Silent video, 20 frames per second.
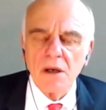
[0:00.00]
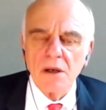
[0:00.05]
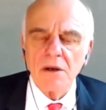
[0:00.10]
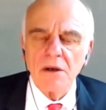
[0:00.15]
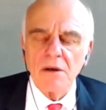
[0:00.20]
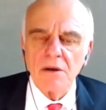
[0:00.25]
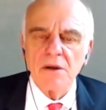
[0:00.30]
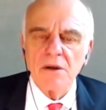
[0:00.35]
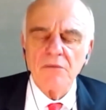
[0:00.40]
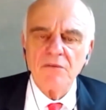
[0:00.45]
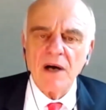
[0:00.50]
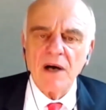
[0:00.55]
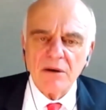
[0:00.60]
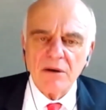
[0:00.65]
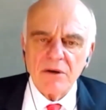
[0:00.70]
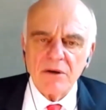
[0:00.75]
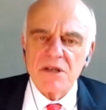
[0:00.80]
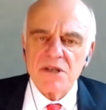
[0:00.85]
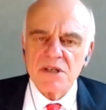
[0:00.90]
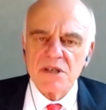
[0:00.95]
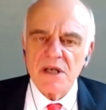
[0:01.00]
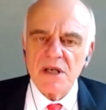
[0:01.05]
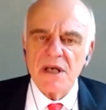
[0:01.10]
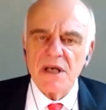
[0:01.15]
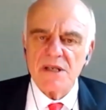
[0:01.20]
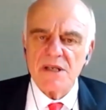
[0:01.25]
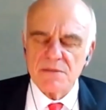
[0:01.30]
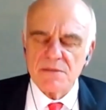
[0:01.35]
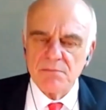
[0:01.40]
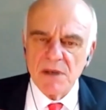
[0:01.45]
The virus
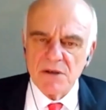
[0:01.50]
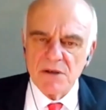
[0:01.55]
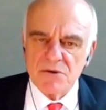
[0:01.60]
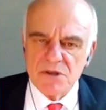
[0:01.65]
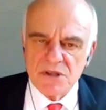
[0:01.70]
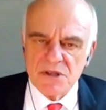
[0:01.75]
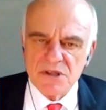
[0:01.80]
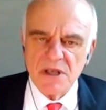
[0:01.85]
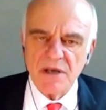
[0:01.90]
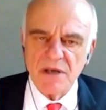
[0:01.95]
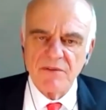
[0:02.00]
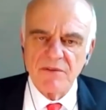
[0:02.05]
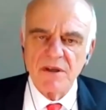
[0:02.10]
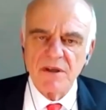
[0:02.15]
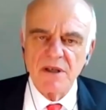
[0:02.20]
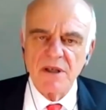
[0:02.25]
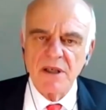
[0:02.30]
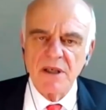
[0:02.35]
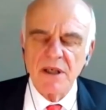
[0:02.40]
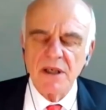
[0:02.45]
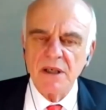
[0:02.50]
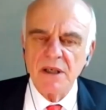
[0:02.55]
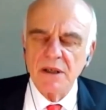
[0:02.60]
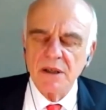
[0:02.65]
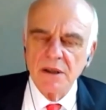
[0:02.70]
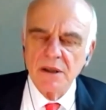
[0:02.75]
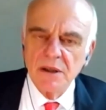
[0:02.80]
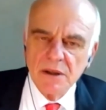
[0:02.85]
is most definitely